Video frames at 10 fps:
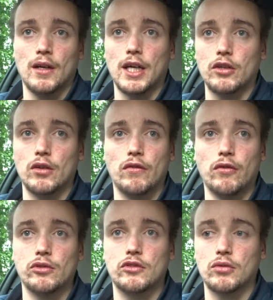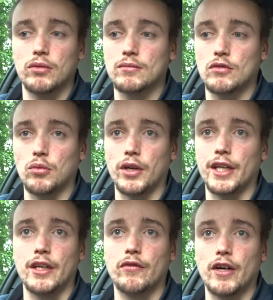I couldn't afford
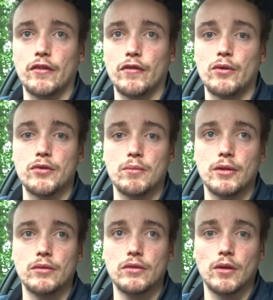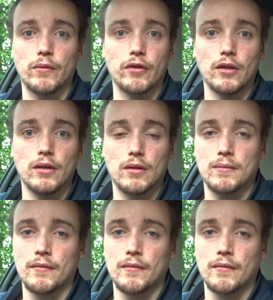£25,000 up front,